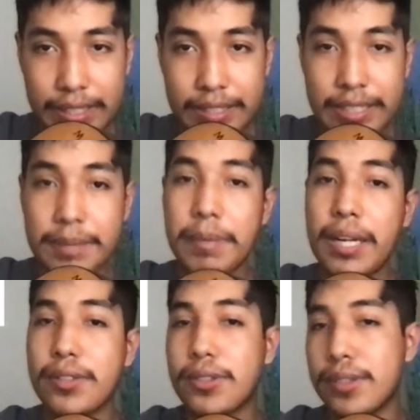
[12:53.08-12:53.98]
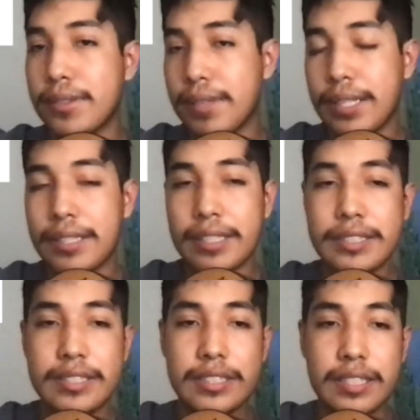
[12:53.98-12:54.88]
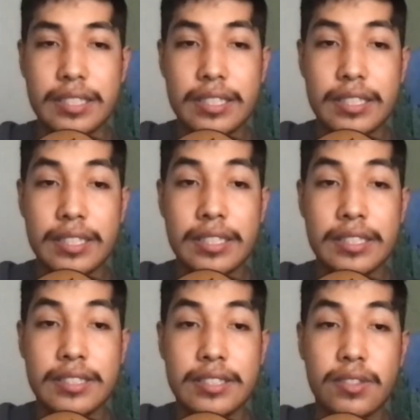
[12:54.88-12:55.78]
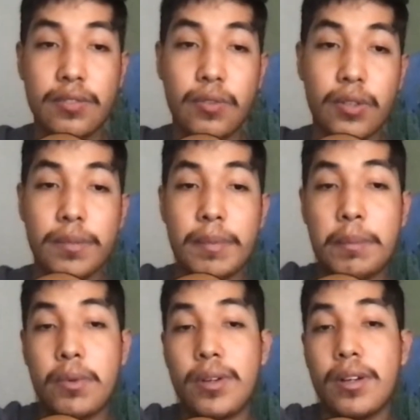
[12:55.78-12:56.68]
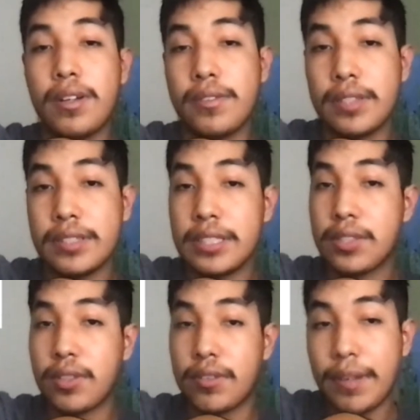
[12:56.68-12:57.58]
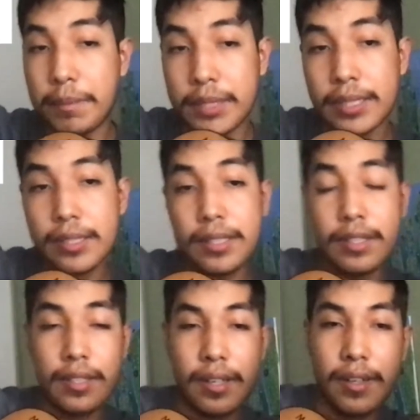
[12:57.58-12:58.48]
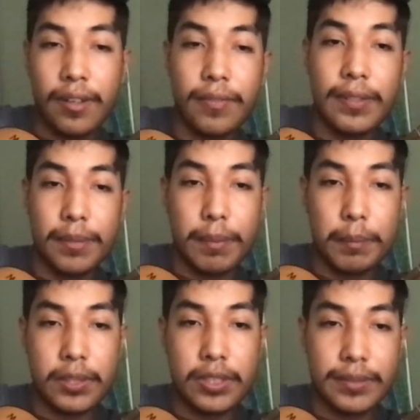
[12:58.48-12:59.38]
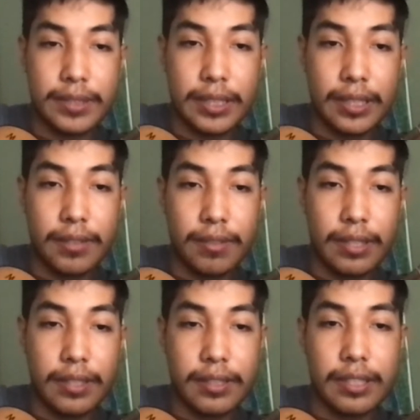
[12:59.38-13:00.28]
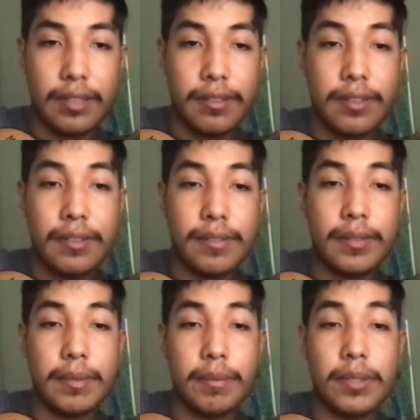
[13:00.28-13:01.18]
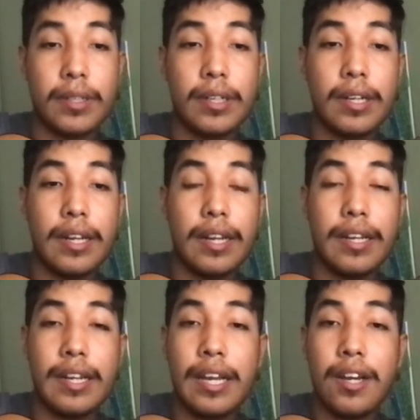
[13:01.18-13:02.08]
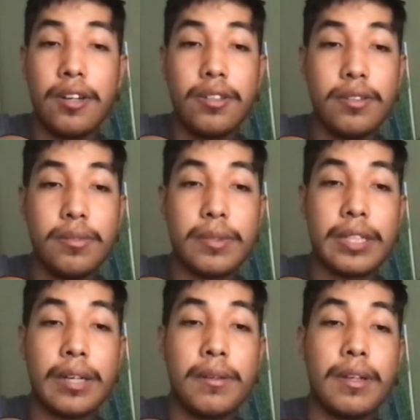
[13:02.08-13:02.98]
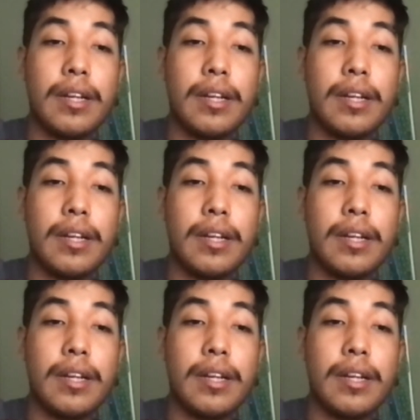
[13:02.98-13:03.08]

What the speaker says: the E minor chord, right? It's the 4th member of the D chord family, or 5th member, shall we say, right? Yeah, 5th member. And now I gotta